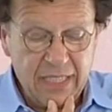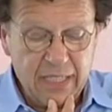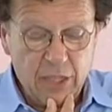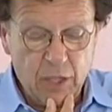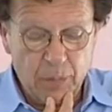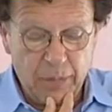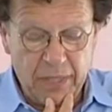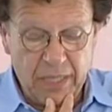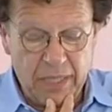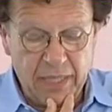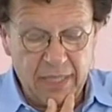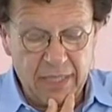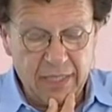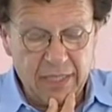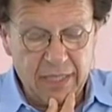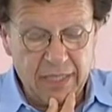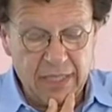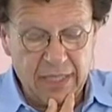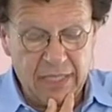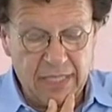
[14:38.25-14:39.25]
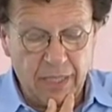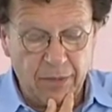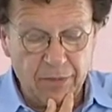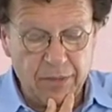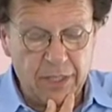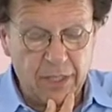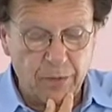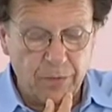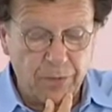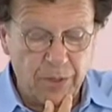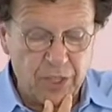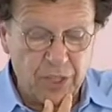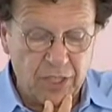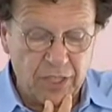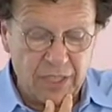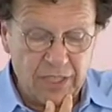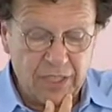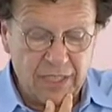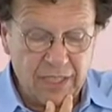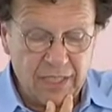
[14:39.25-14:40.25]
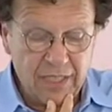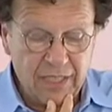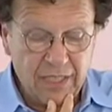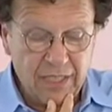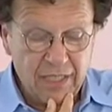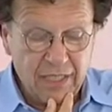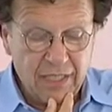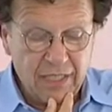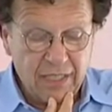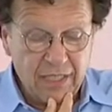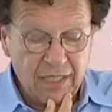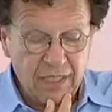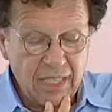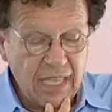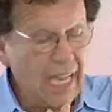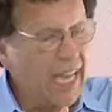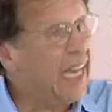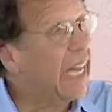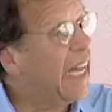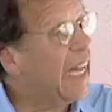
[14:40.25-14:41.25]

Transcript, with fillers: to be self sufficient? Uh,